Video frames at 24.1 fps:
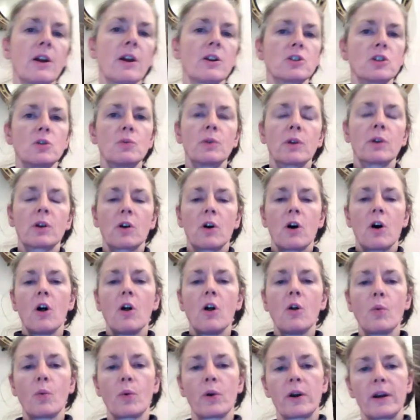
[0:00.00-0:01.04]
as you
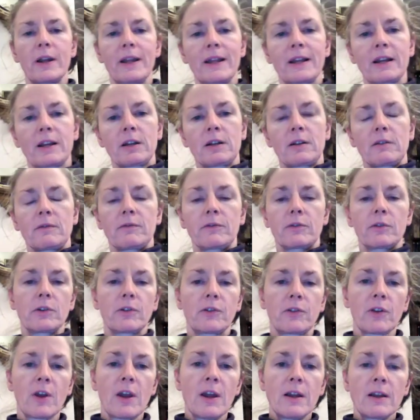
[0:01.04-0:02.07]
recall, where it
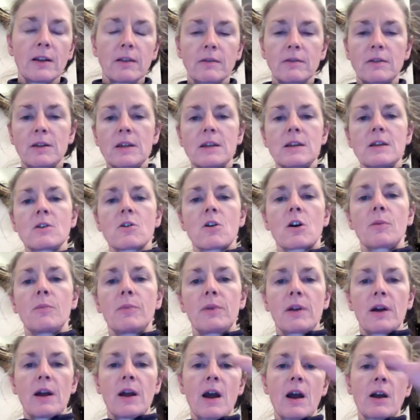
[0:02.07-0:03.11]
converts the
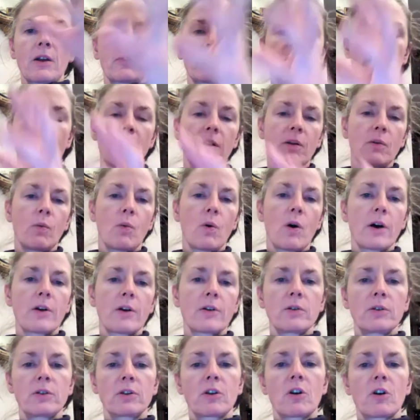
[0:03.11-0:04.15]
carbon dioxide and
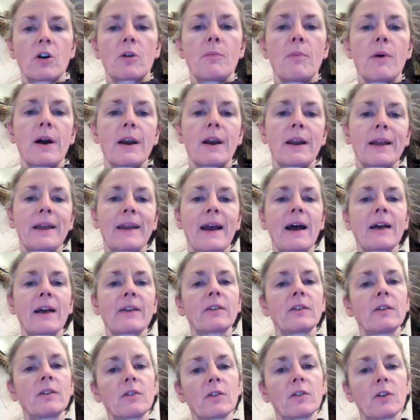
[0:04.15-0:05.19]
water into carbonic
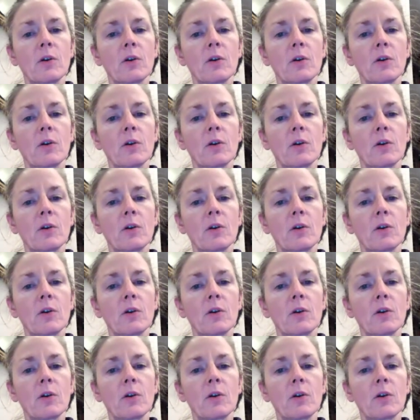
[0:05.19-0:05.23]
acid,